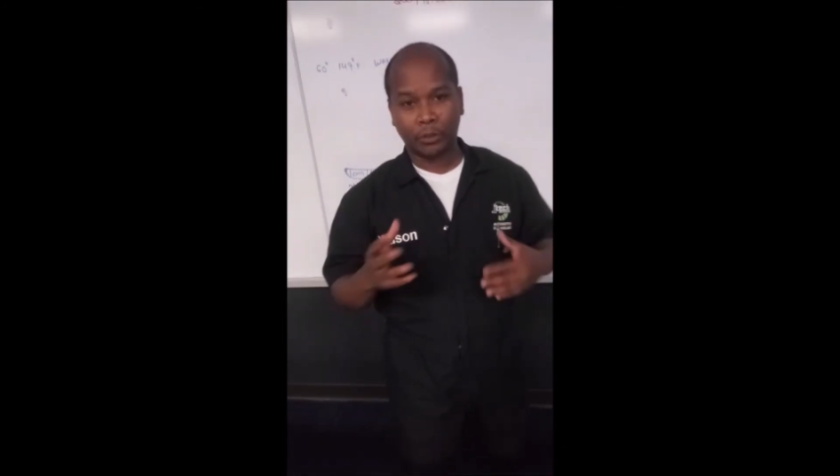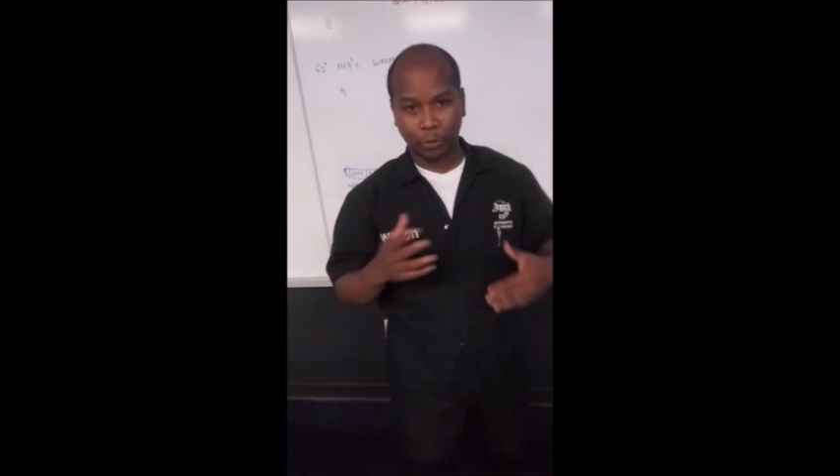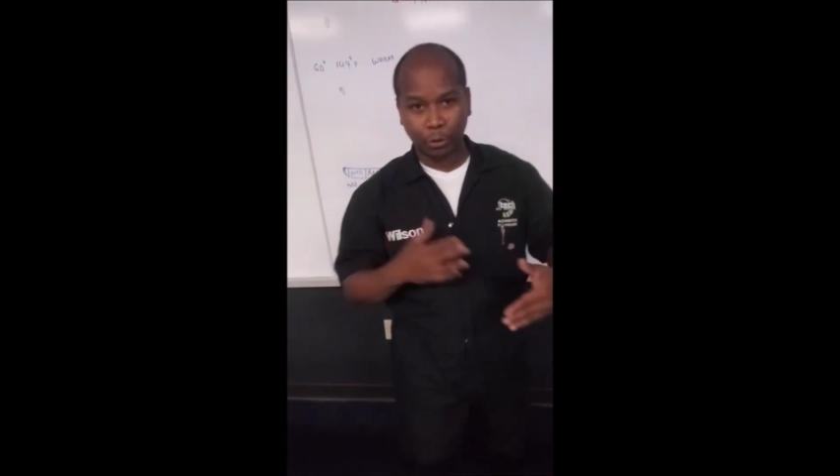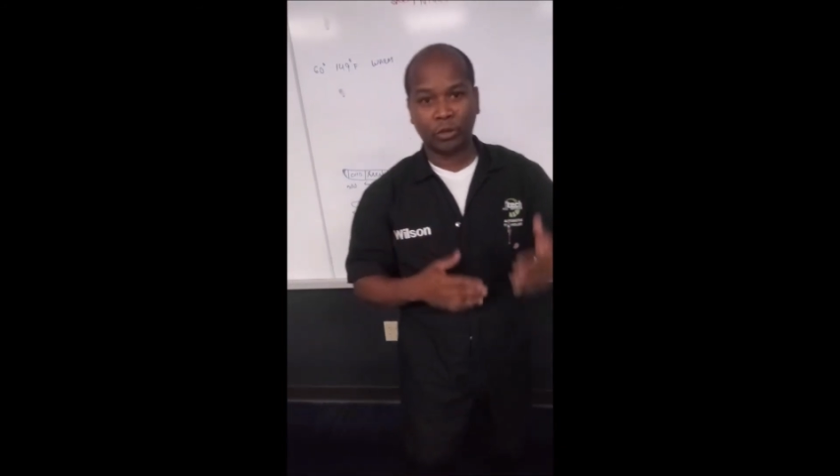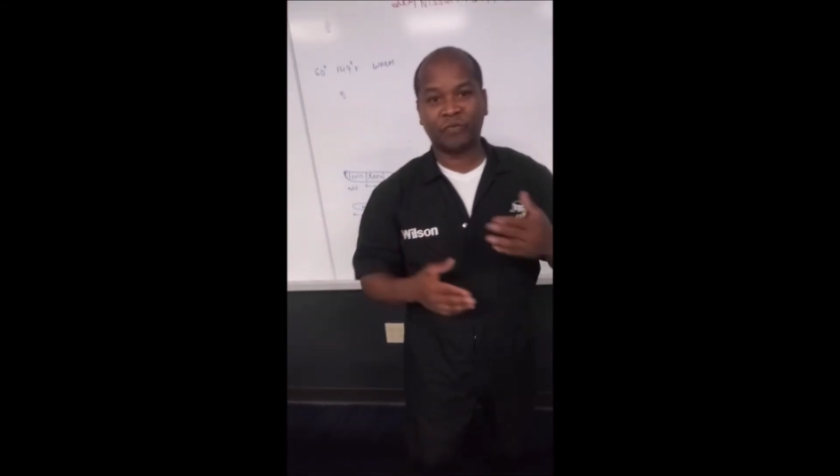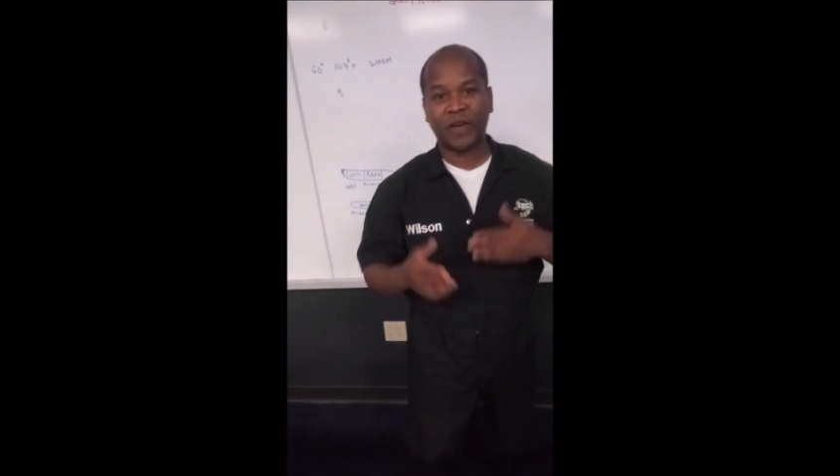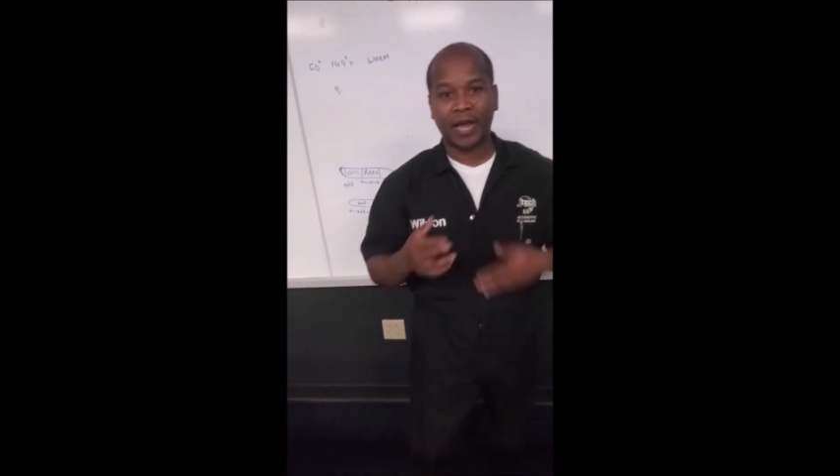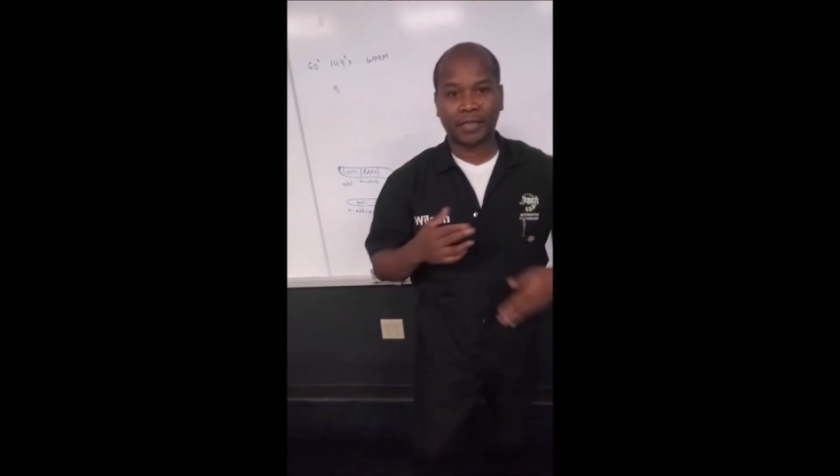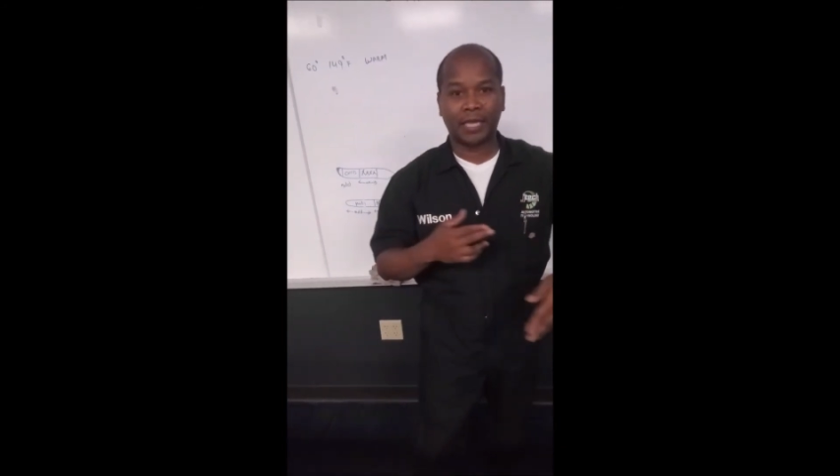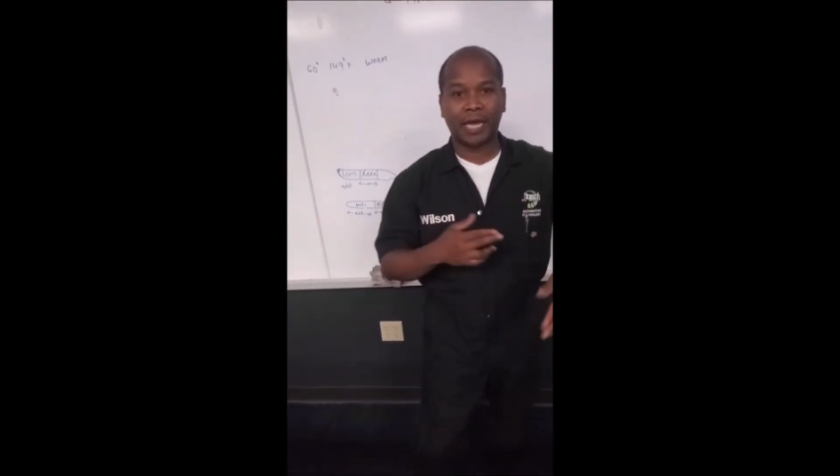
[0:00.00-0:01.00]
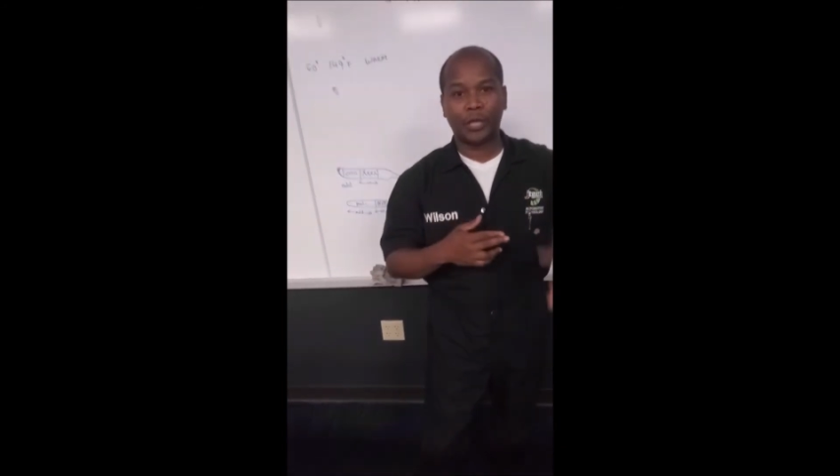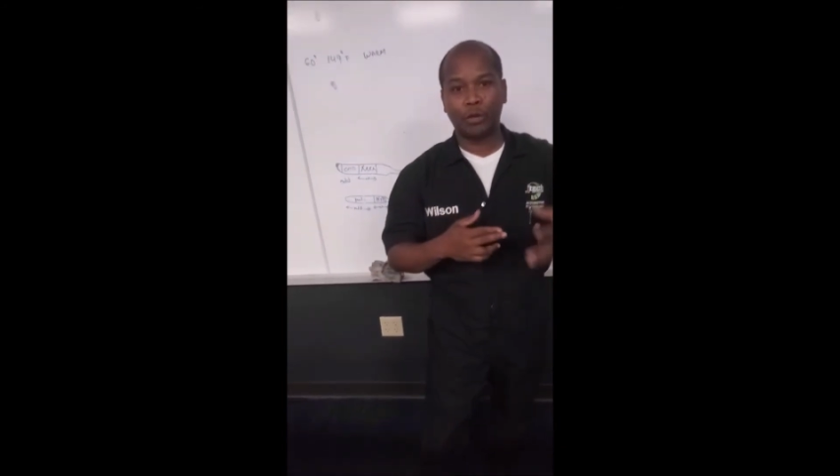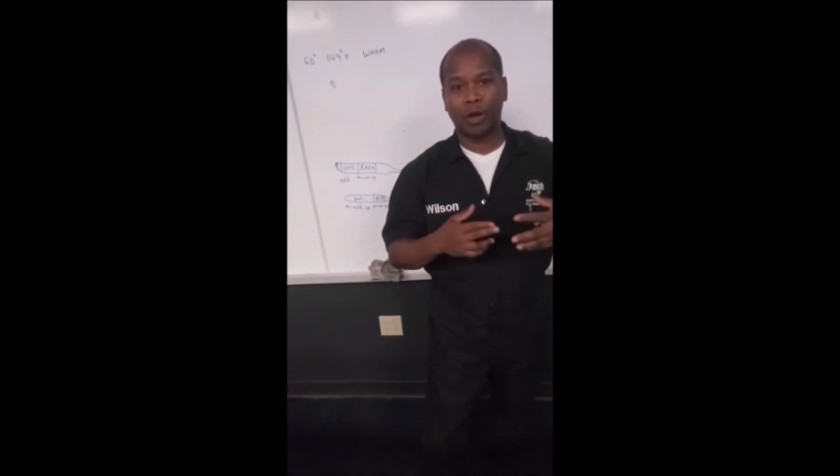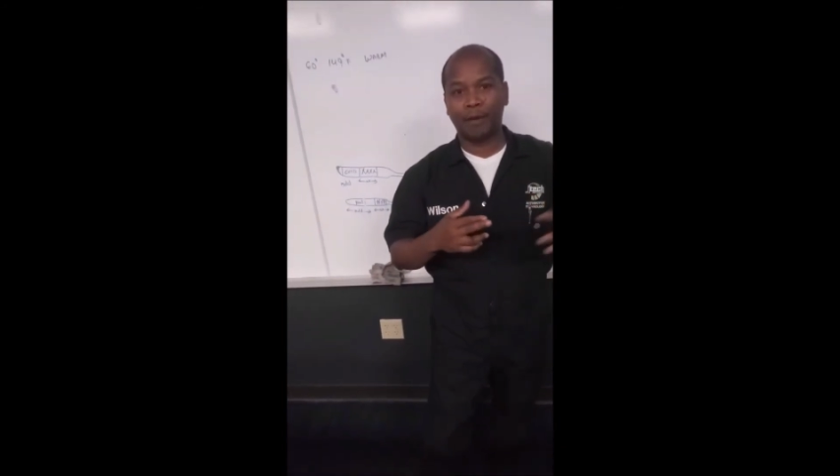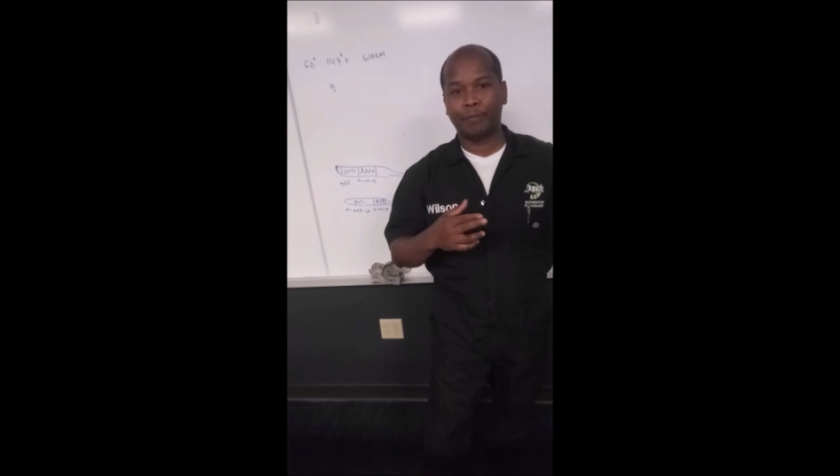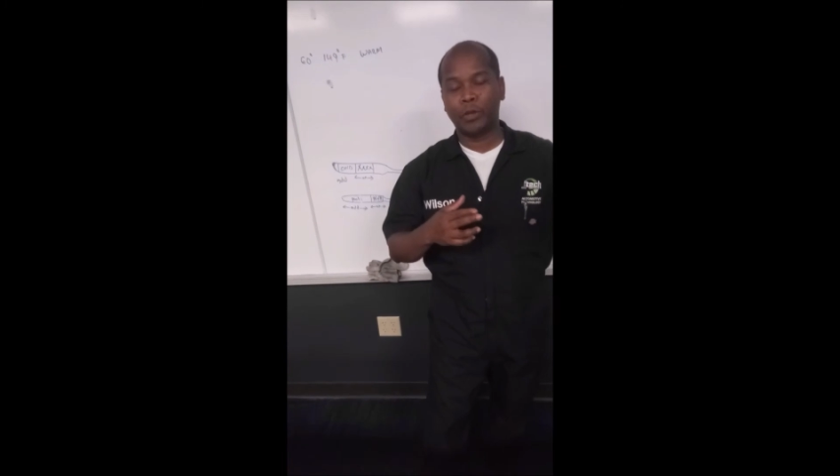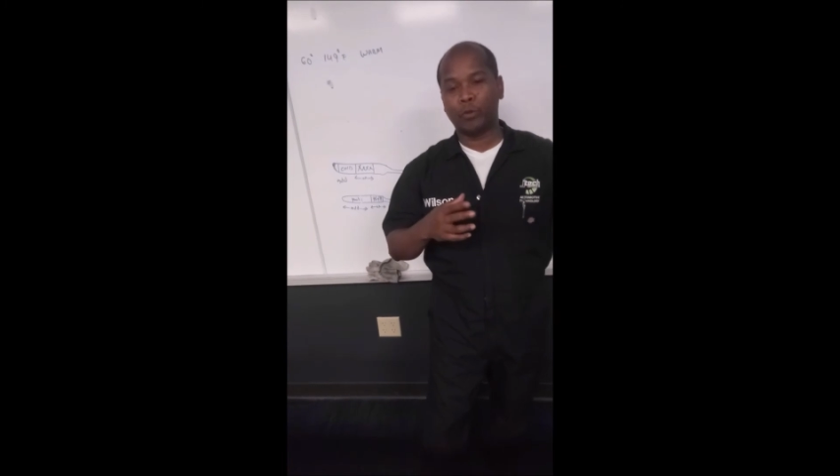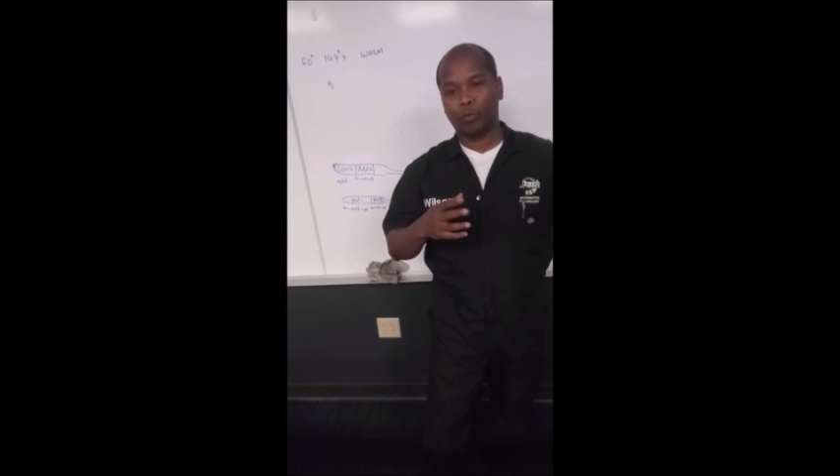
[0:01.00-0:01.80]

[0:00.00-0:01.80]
due to the fact that you have